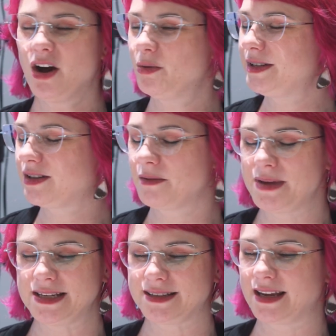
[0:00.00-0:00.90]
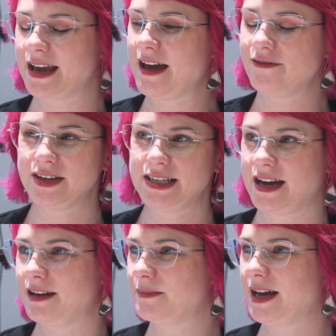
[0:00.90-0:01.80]
always look amazing every
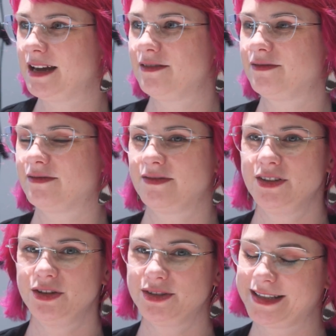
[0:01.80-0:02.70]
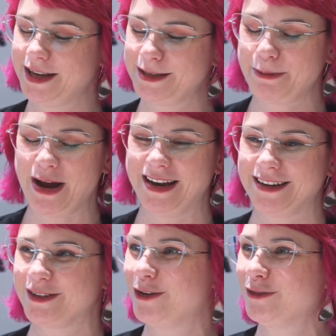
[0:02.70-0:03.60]
time. I have used this
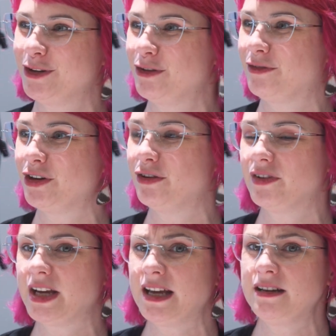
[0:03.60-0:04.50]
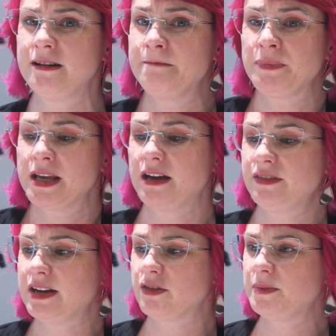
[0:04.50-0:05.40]
product over and over and over again. I've
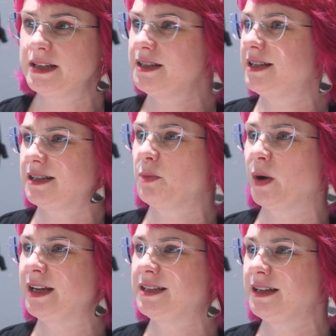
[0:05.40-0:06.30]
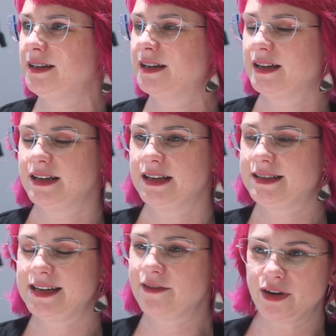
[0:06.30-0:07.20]
never been disappointed. It's
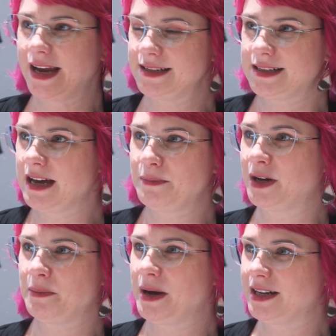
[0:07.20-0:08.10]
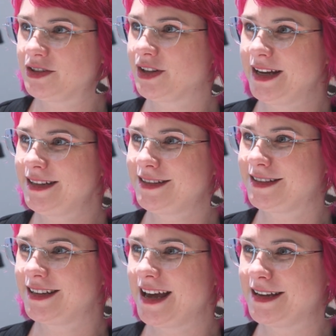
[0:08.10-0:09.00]
never ended up on a punch
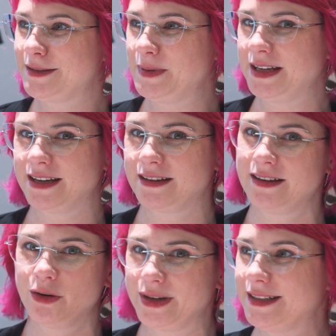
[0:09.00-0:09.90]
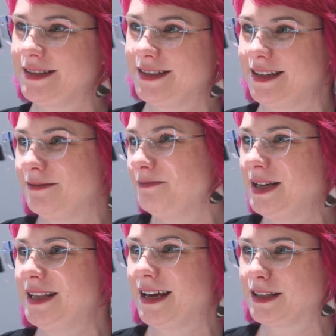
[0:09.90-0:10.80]
list as being, oh, it didn't
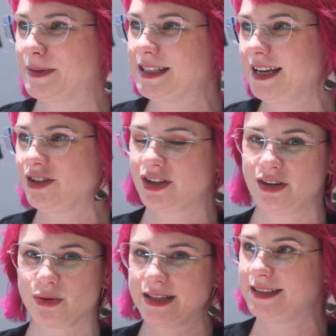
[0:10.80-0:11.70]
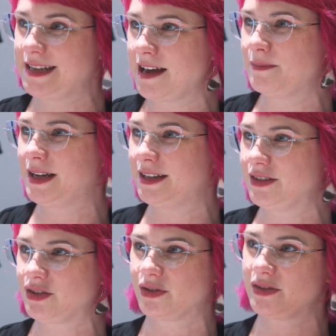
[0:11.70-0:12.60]
meet the expectation, or it's
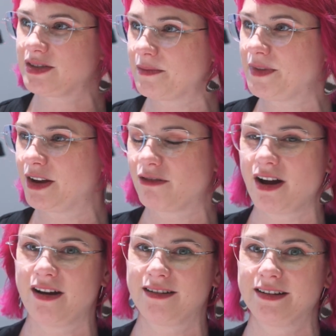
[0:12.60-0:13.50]
damaged, or there's something wrong.